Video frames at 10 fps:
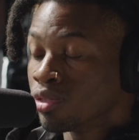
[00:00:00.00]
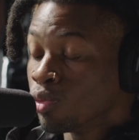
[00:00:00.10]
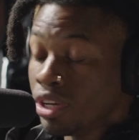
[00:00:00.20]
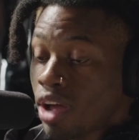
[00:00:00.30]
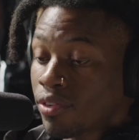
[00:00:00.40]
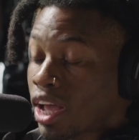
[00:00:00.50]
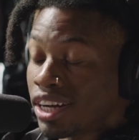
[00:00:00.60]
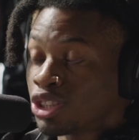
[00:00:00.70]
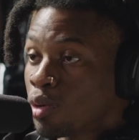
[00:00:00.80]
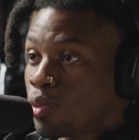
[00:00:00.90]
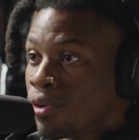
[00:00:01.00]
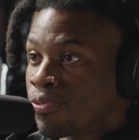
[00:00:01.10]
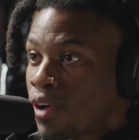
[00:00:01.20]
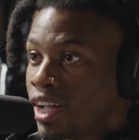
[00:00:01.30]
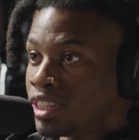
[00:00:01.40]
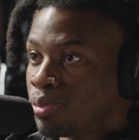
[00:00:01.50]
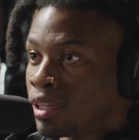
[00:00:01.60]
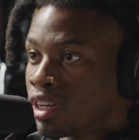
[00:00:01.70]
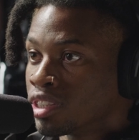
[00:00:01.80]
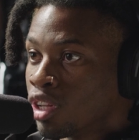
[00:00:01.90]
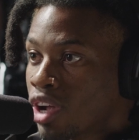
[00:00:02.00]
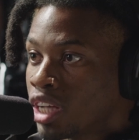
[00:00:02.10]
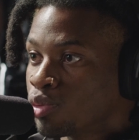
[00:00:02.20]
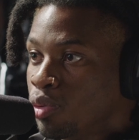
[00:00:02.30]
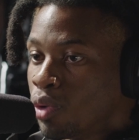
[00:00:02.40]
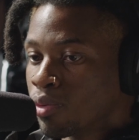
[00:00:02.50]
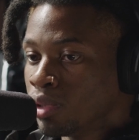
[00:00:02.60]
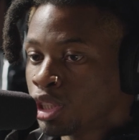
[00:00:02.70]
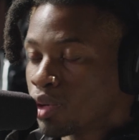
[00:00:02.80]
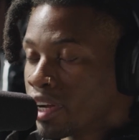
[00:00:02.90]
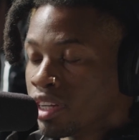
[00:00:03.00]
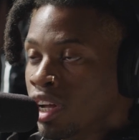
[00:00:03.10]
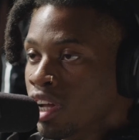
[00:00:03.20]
We never got in trouble with fights because as long as we win, we straight.